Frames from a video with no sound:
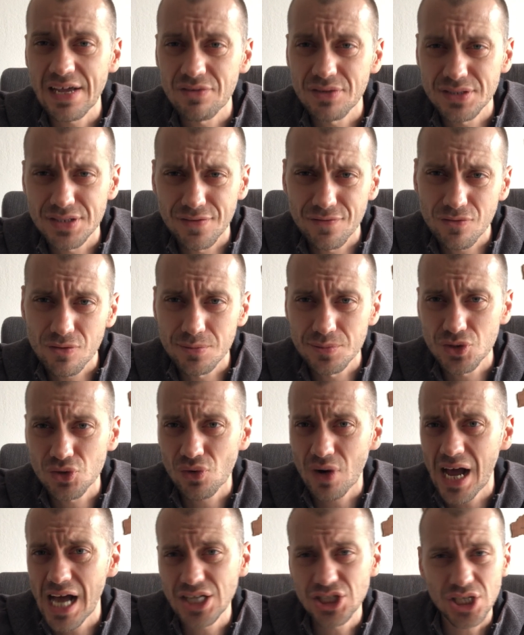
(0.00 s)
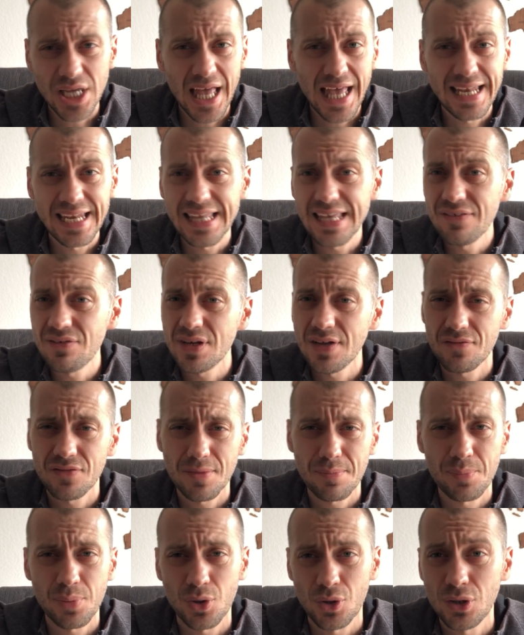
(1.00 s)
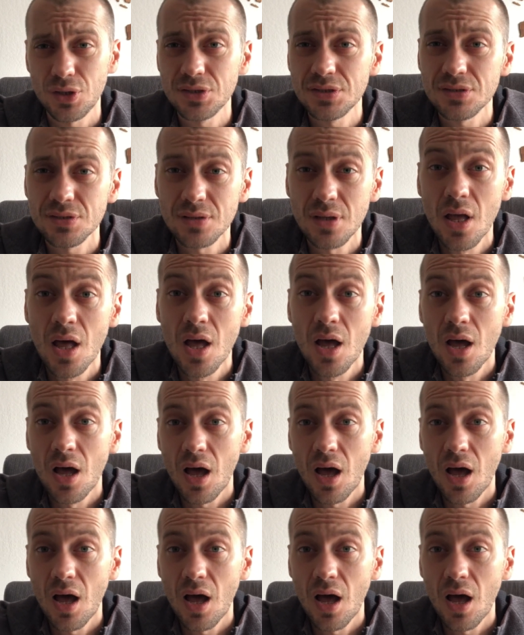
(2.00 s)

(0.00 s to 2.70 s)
everything from scratch. And even if the person